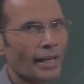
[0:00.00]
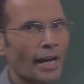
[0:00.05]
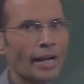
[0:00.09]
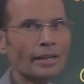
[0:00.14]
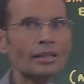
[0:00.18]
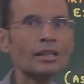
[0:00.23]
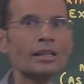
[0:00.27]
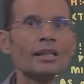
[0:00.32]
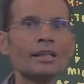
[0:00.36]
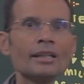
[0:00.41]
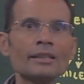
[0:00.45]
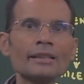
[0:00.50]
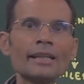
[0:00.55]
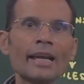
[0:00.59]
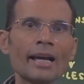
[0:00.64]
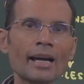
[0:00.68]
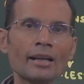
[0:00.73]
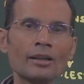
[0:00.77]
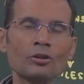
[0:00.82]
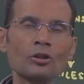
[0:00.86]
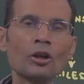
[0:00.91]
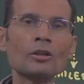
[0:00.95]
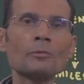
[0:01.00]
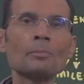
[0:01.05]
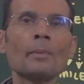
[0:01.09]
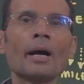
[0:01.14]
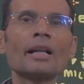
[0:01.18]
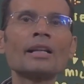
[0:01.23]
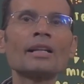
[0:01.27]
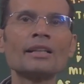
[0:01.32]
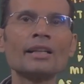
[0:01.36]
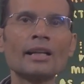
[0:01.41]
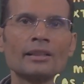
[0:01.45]
tract, they are not
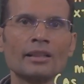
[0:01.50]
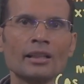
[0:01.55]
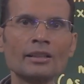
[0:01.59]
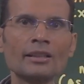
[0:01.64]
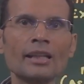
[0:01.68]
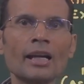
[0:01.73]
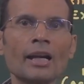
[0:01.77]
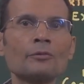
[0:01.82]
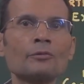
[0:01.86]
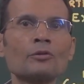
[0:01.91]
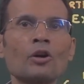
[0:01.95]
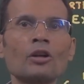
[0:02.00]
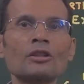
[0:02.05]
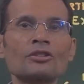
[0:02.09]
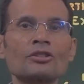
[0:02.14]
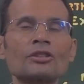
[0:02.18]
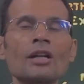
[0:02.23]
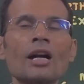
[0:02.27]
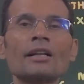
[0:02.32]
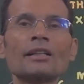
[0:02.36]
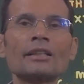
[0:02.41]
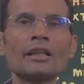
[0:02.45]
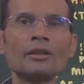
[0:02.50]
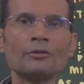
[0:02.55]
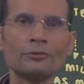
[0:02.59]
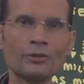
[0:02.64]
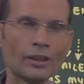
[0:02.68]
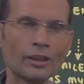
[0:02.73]
myelinated, they have not started